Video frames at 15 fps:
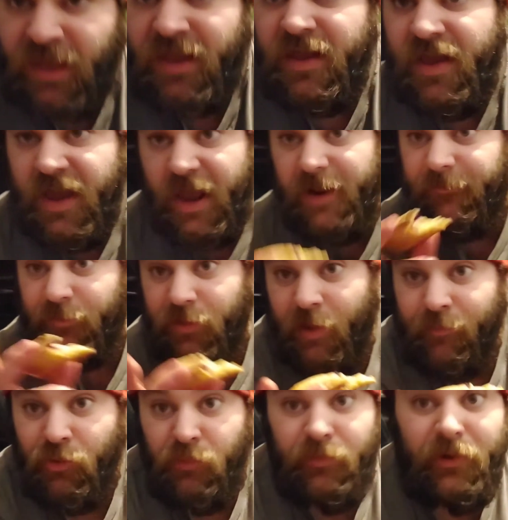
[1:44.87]
And if you love
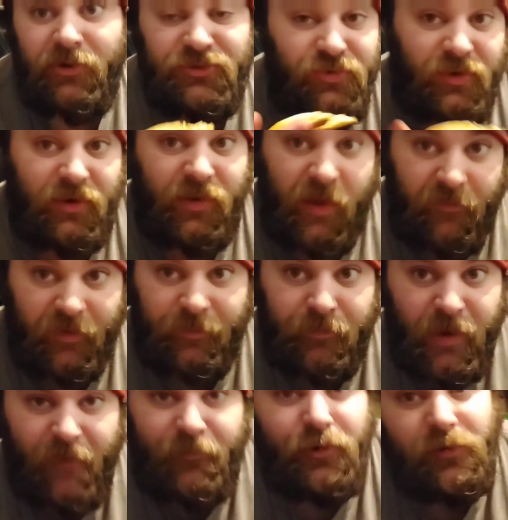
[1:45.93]
blueberries, you're gonna love it.
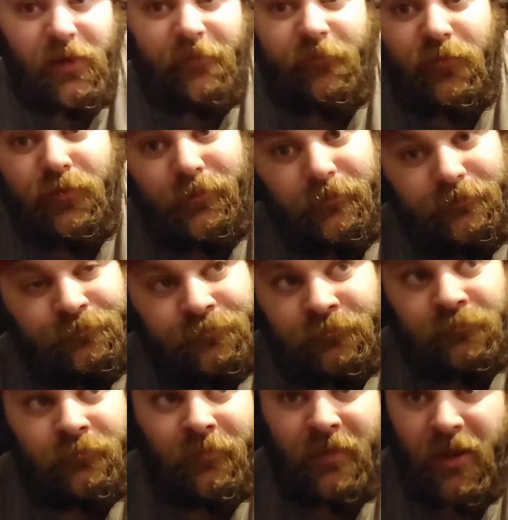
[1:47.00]
If you don't like fruit,
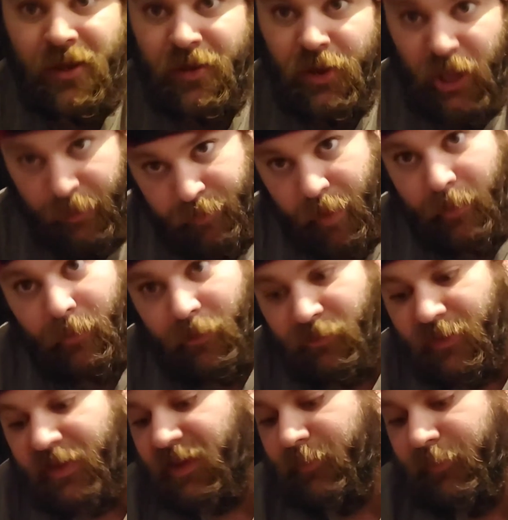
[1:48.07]
you probably won't
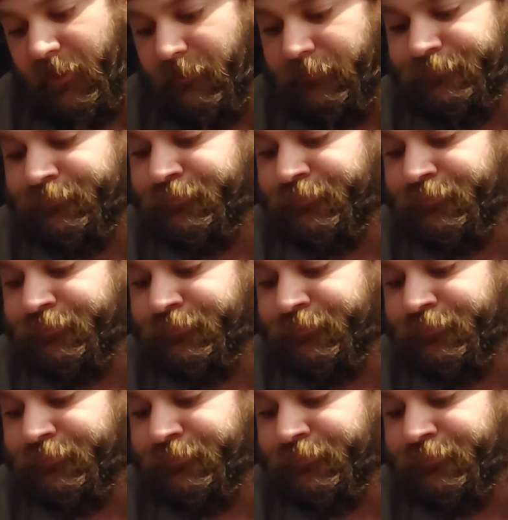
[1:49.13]
like it, but